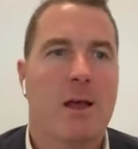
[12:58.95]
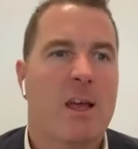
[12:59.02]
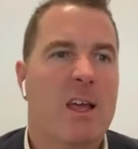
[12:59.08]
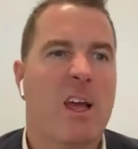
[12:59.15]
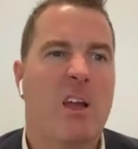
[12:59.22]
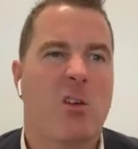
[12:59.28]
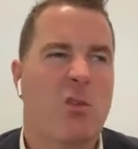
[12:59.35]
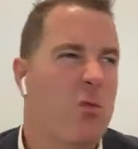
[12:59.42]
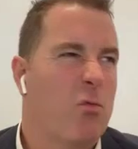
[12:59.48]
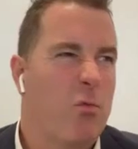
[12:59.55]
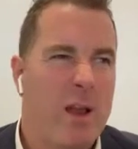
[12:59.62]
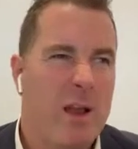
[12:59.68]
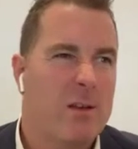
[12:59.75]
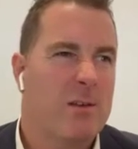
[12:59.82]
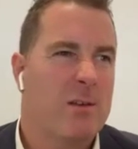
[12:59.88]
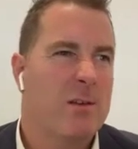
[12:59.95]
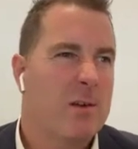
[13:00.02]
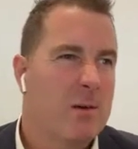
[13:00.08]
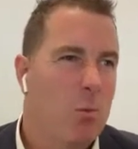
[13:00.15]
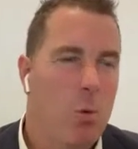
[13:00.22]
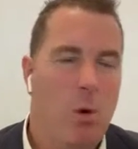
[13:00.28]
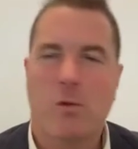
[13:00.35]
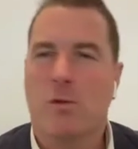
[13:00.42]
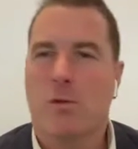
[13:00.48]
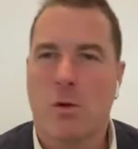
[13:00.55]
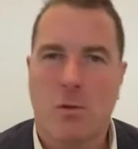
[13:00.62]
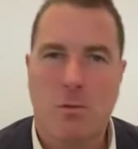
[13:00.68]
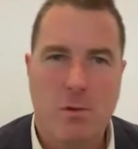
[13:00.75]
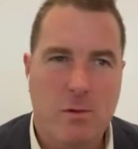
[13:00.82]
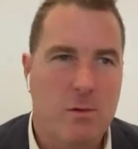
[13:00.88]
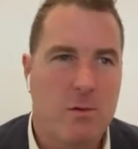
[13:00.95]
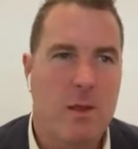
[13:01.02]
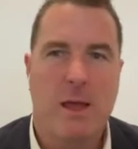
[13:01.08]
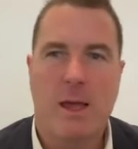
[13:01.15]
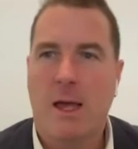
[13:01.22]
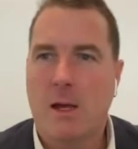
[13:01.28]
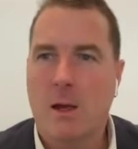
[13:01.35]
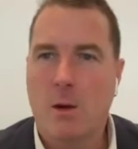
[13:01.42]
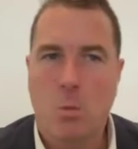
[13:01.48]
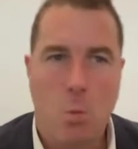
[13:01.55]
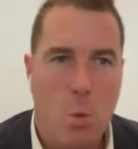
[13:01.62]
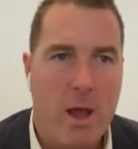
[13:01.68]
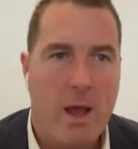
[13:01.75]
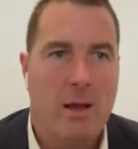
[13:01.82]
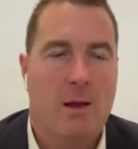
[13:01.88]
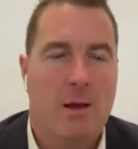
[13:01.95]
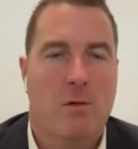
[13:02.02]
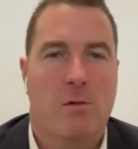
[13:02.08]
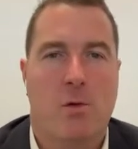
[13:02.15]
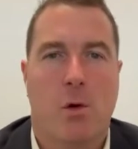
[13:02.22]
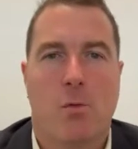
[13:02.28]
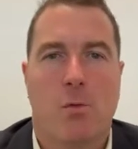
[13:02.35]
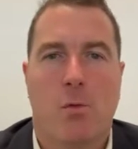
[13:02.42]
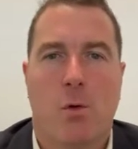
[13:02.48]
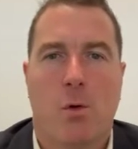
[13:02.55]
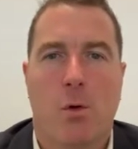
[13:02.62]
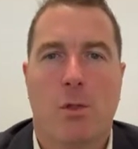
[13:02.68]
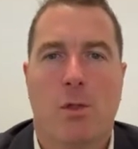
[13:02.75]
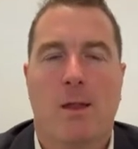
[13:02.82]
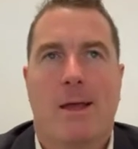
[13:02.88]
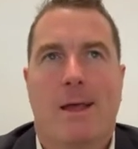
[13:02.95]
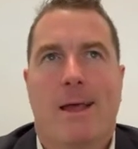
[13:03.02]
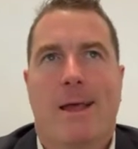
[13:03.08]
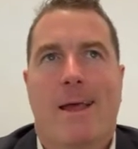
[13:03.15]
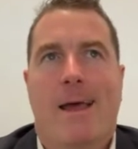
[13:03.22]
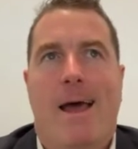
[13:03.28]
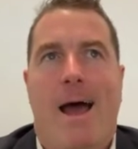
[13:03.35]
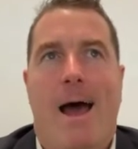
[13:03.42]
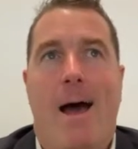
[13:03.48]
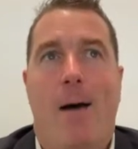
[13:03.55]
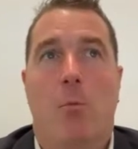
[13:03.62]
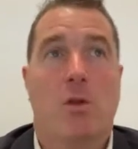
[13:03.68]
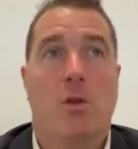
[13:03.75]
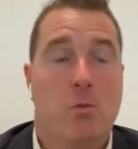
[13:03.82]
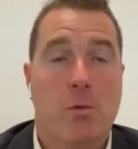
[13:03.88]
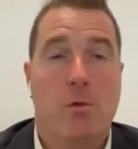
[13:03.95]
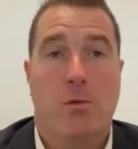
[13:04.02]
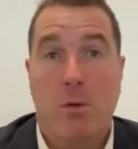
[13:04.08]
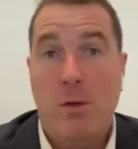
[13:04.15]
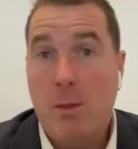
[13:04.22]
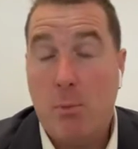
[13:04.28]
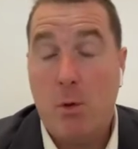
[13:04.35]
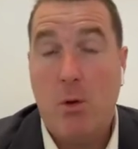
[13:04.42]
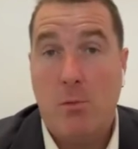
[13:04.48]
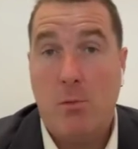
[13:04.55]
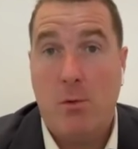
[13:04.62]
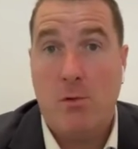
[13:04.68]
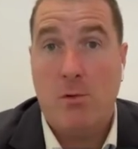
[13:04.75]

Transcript: can direct what services they get and when and so forth, which was really beautiful to